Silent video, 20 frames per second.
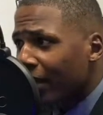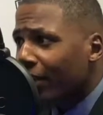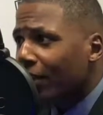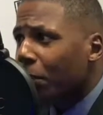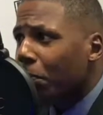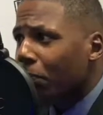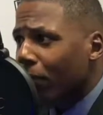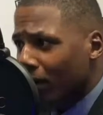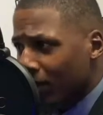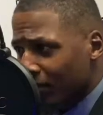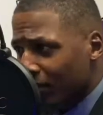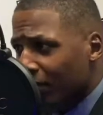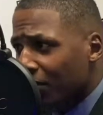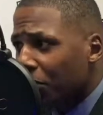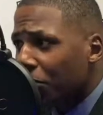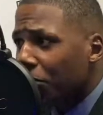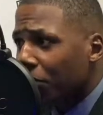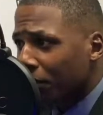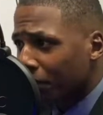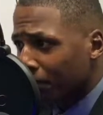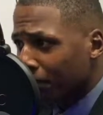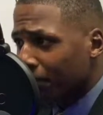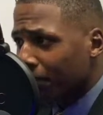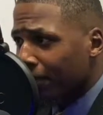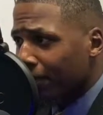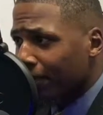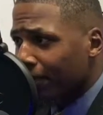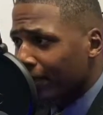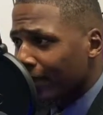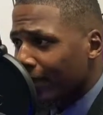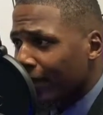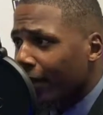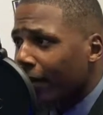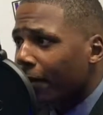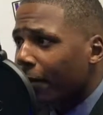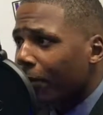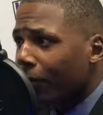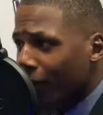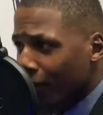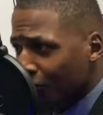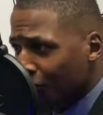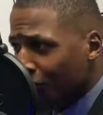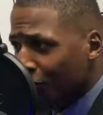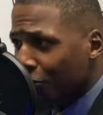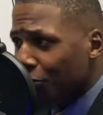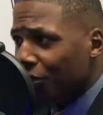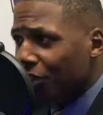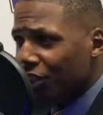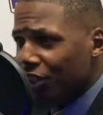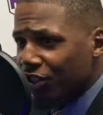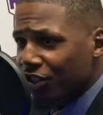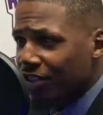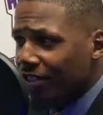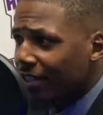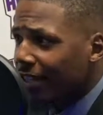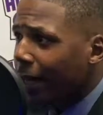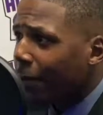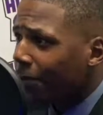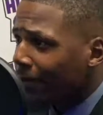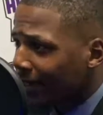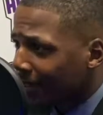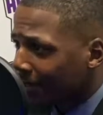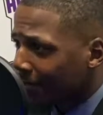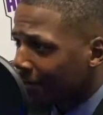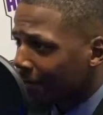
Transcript: The prosecutor. Prosecutor could have stopped it.